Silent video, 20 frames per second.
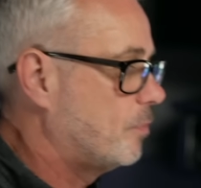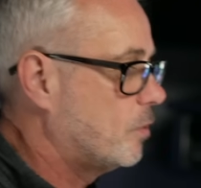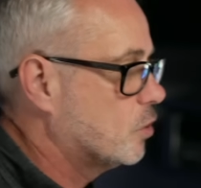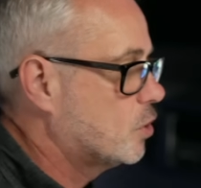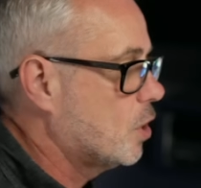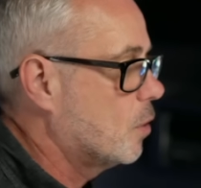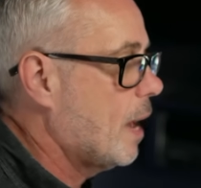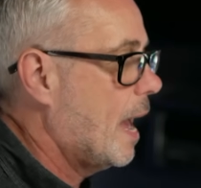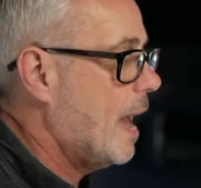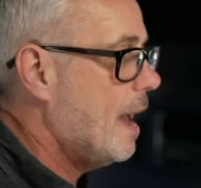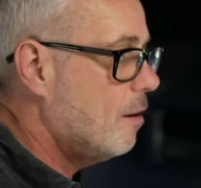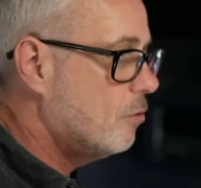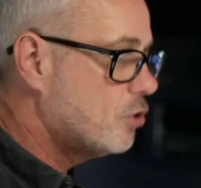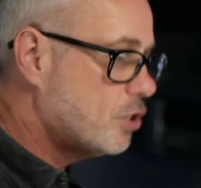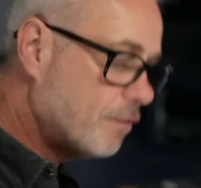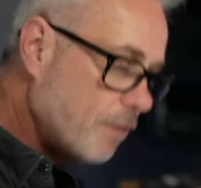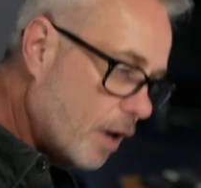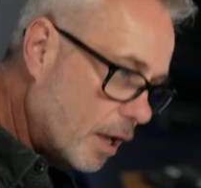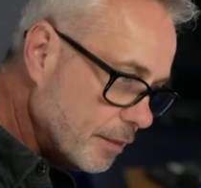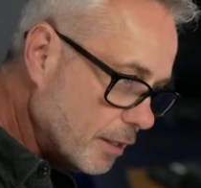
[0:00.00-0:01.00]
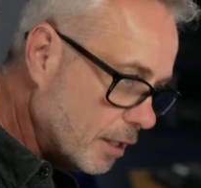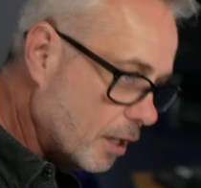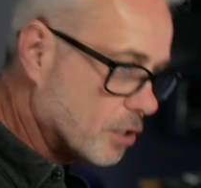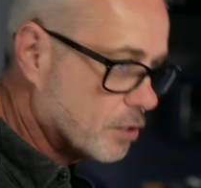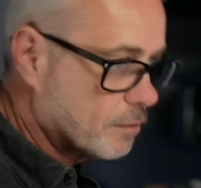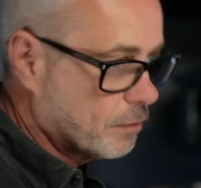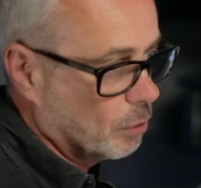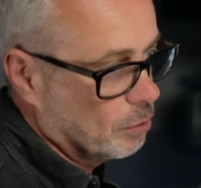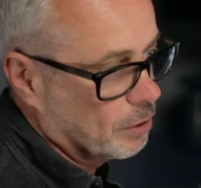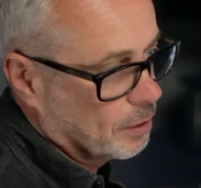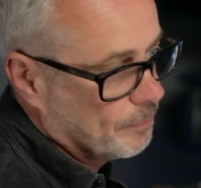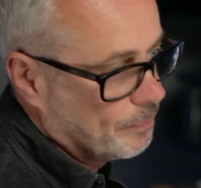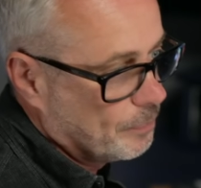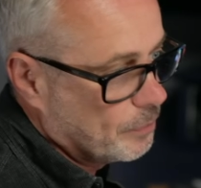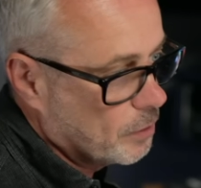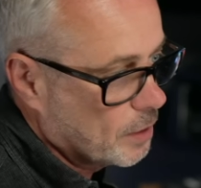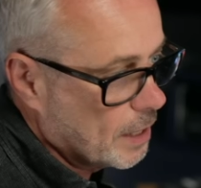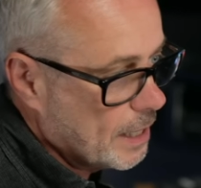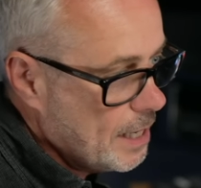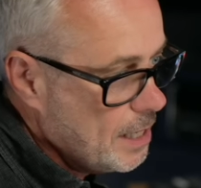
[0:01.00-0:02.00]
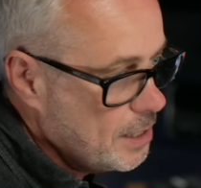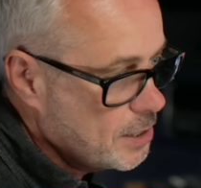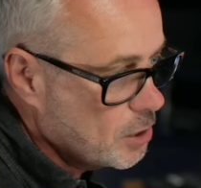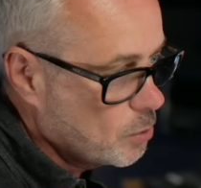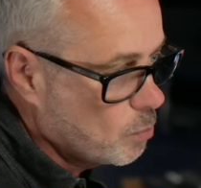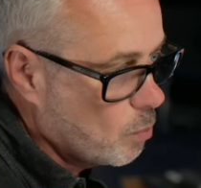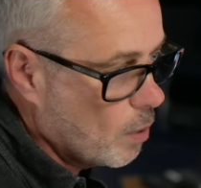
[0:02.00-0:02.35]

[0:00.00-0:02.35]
So how do you find the LUTs folder? The easiest